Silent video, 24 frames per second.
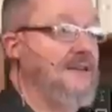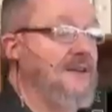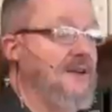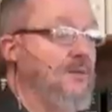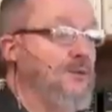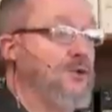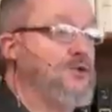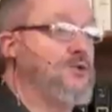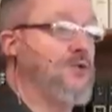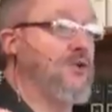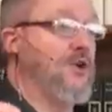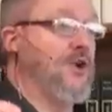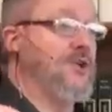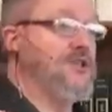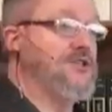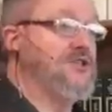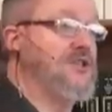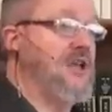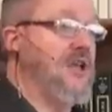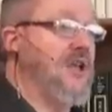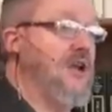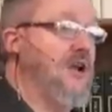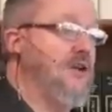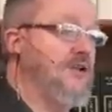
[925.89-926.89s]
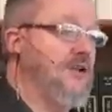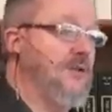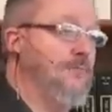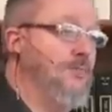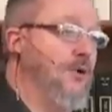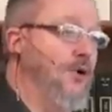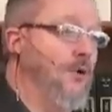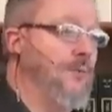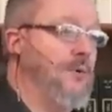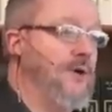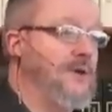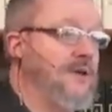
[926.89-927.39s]
which we're going to see here in a
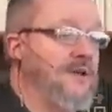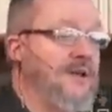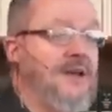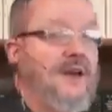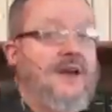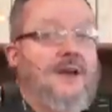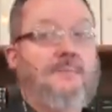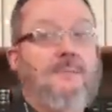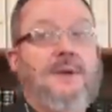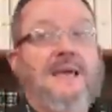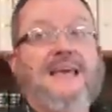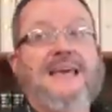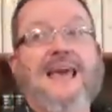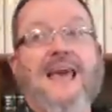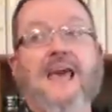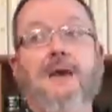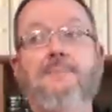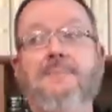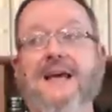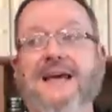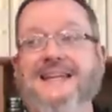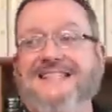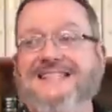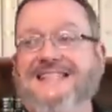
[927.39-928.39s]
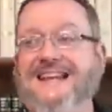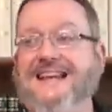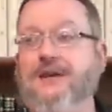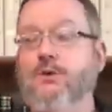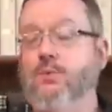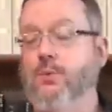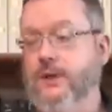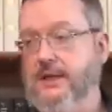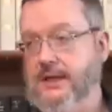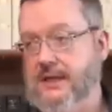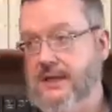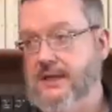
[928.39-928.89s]
moment, became
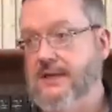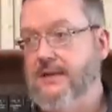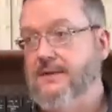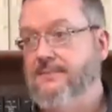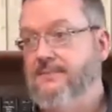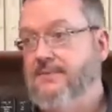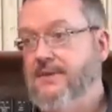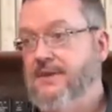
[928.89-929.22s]
iniquity